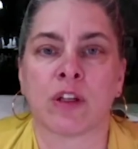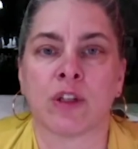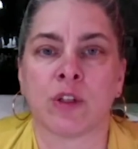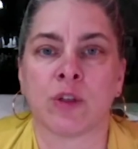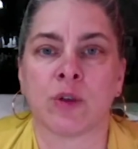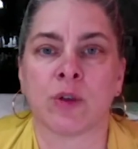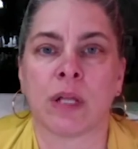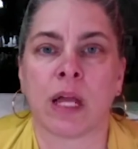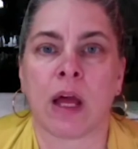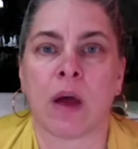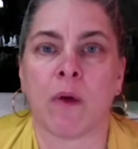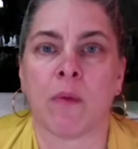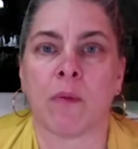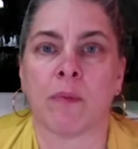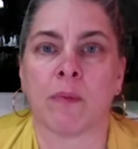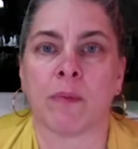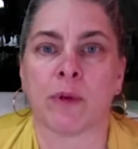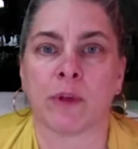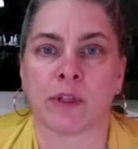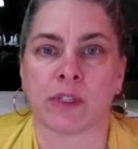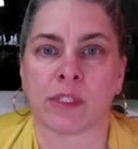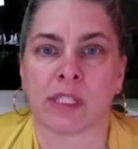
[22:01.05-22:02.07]
do to
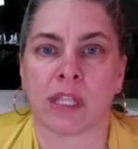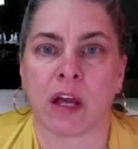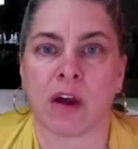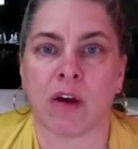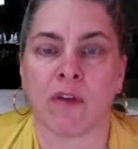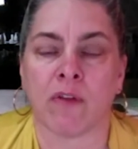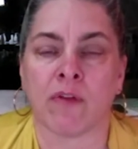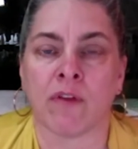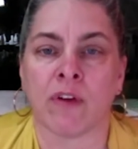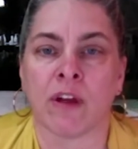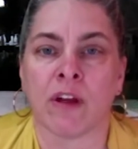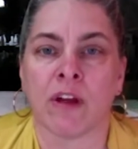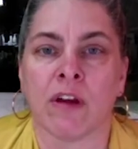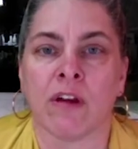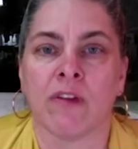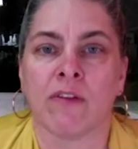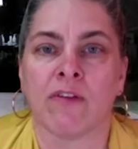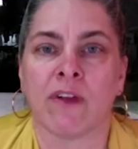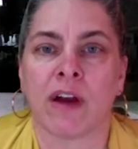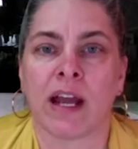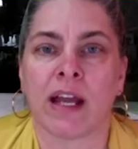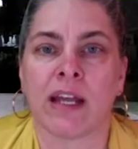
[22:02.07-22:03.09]
help yourself,
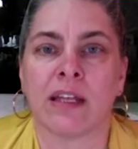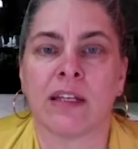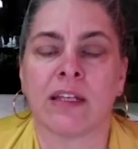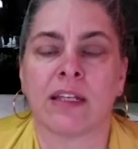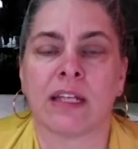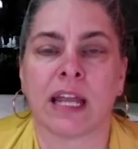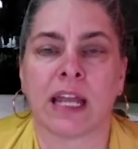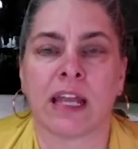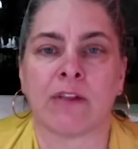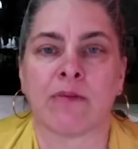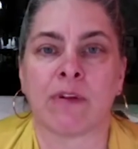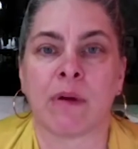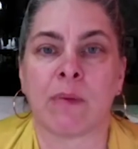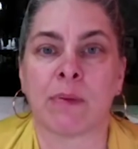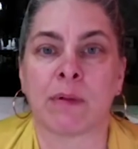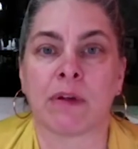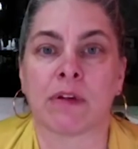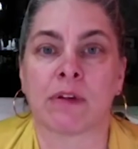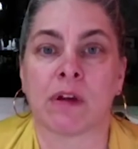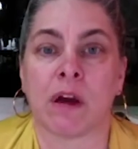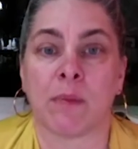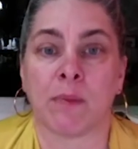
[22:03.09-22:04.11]
find a
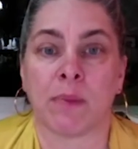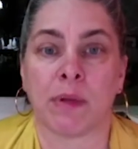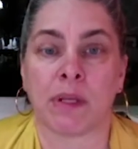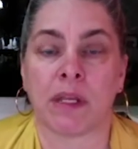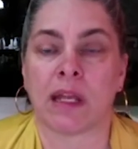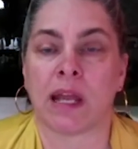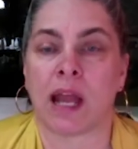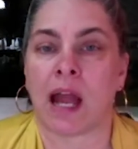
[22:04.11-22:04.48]
reputable company.